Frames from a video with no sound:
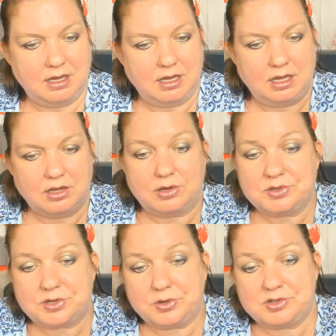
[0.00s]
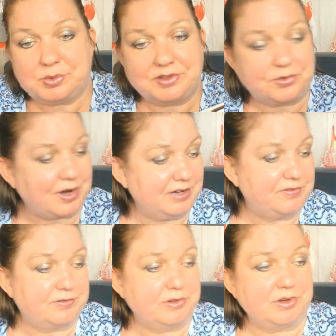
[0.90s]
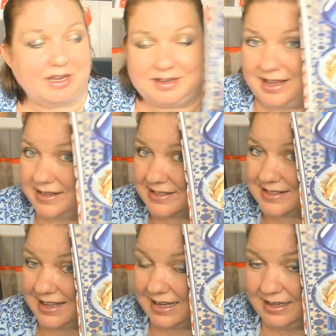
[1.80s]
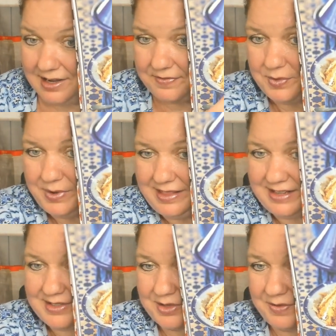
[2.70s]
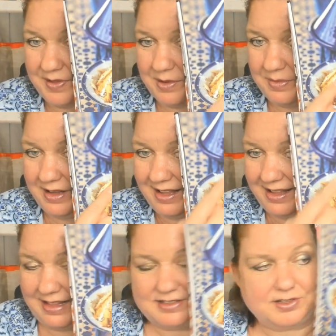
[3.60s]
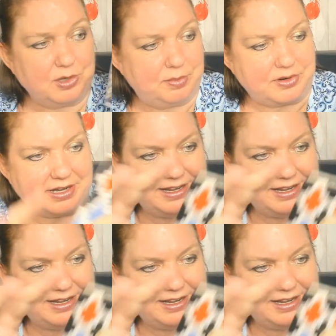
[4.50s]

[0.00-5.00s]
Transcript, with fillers: Couscous with dried fruit and nuts. I love the way they serve them. That's so pretty.